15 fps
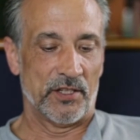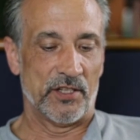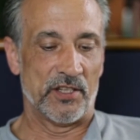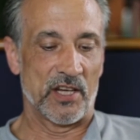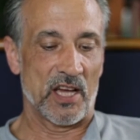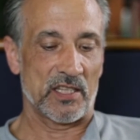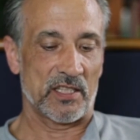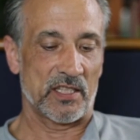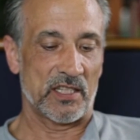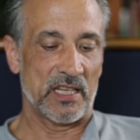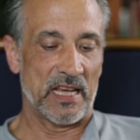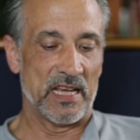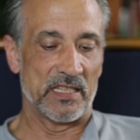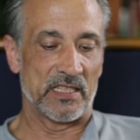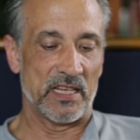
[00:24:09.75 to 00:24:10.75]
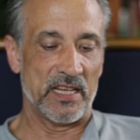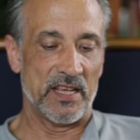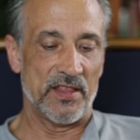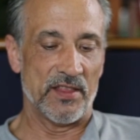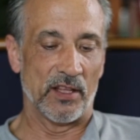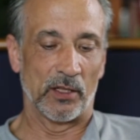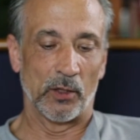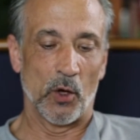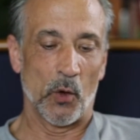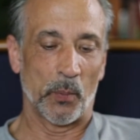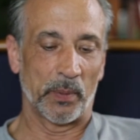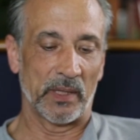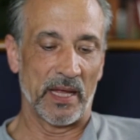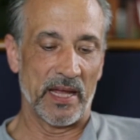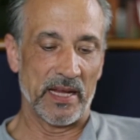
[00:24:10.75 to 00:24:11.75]
just as in the low
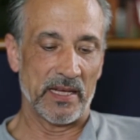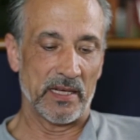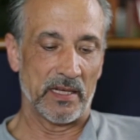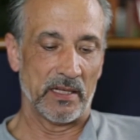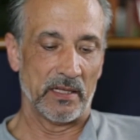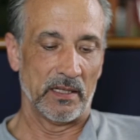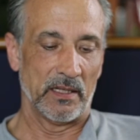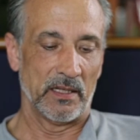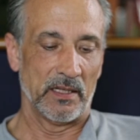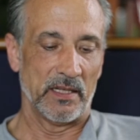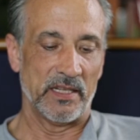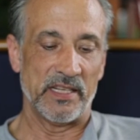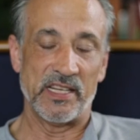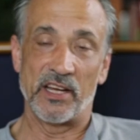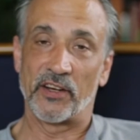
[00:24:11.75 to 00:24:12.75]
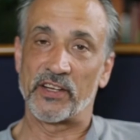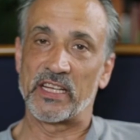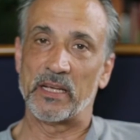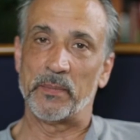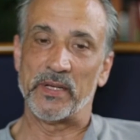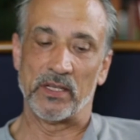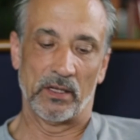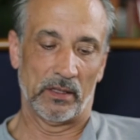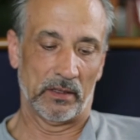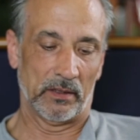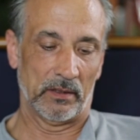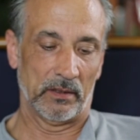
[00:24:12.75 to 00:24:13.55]
plain near Gibeon,